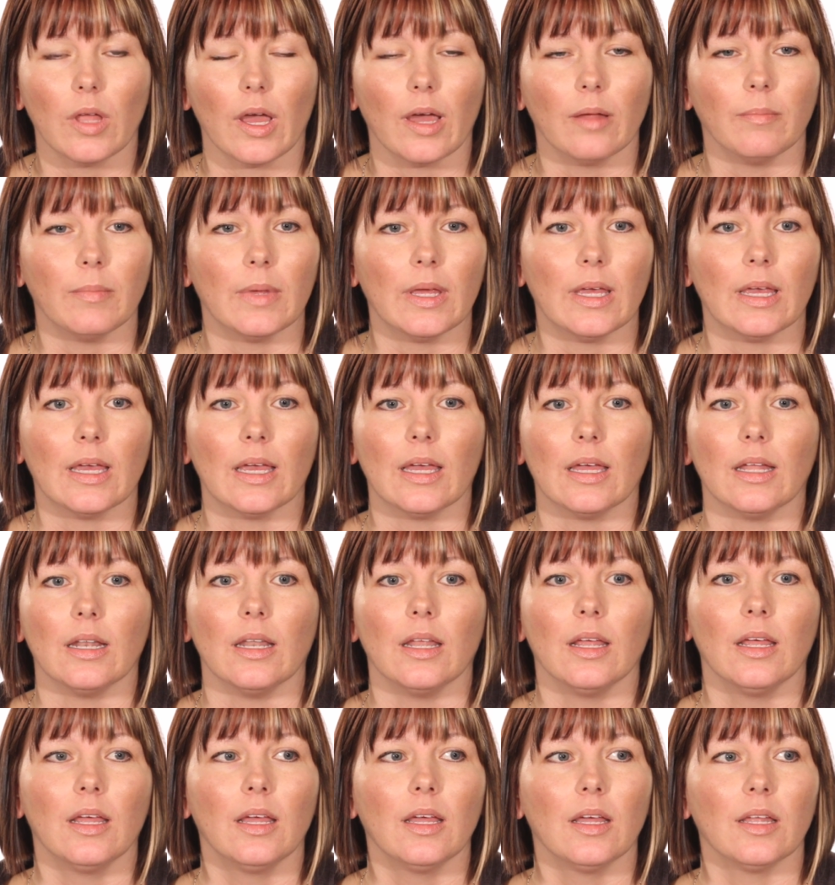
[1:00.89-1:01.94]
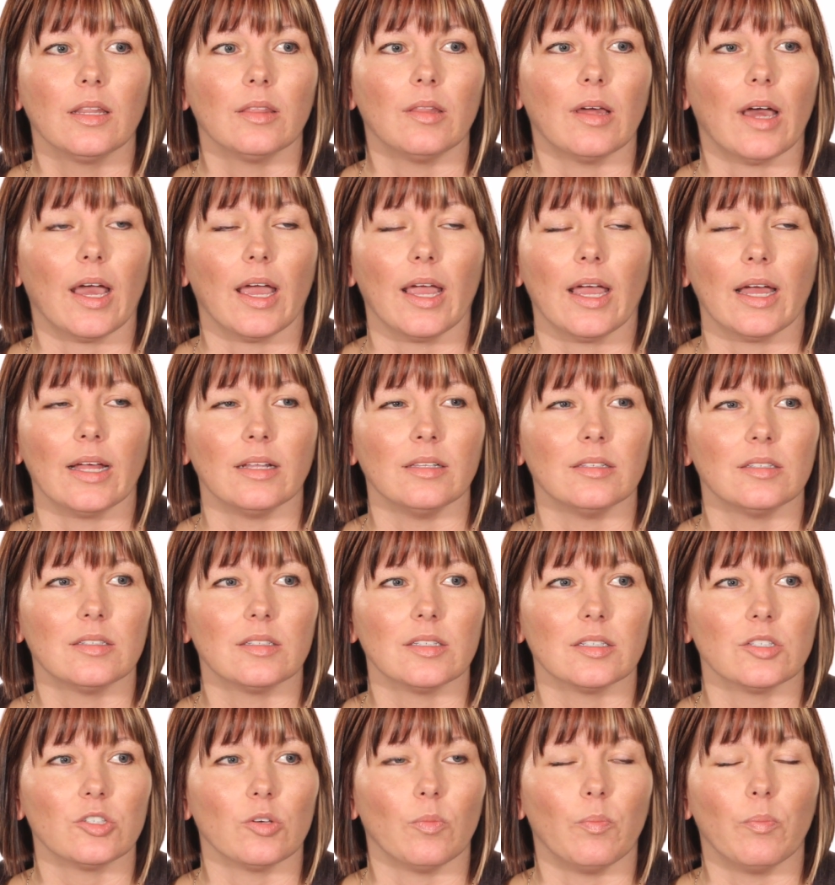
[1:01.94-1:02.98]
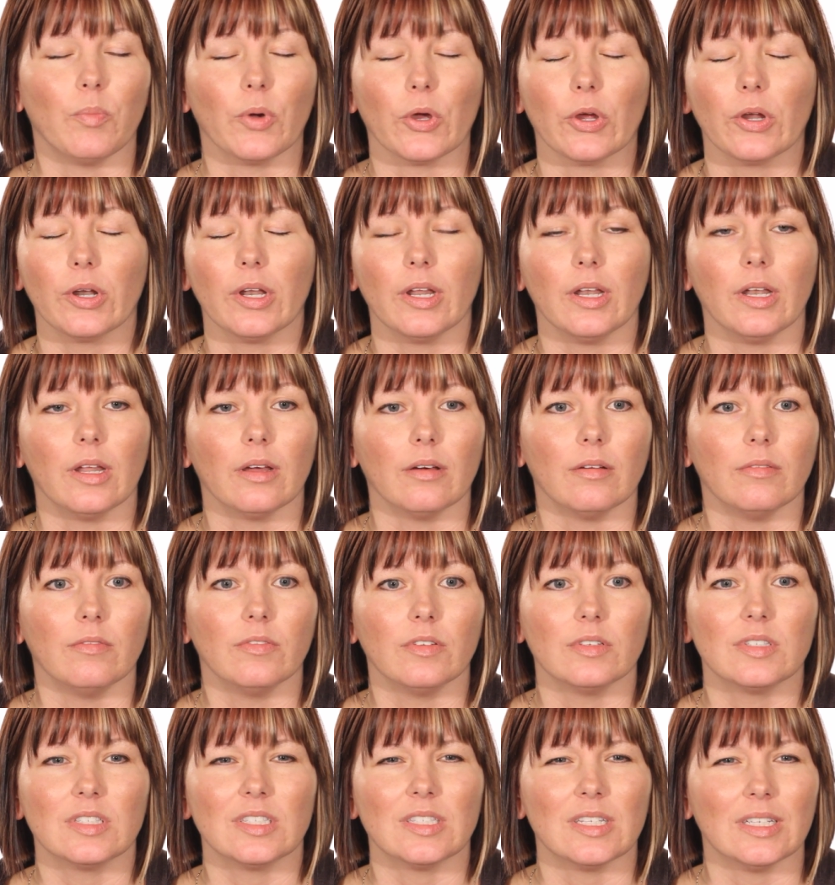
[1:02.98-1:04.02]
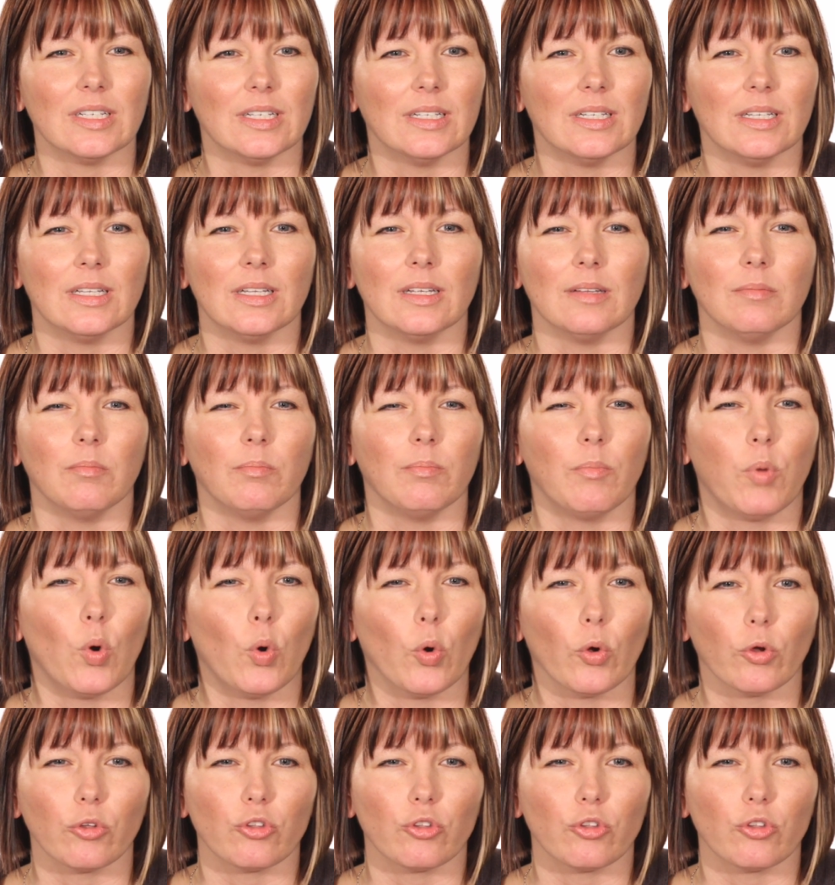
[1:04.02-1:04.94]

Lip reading: on me, and I had such a burden of sin and poor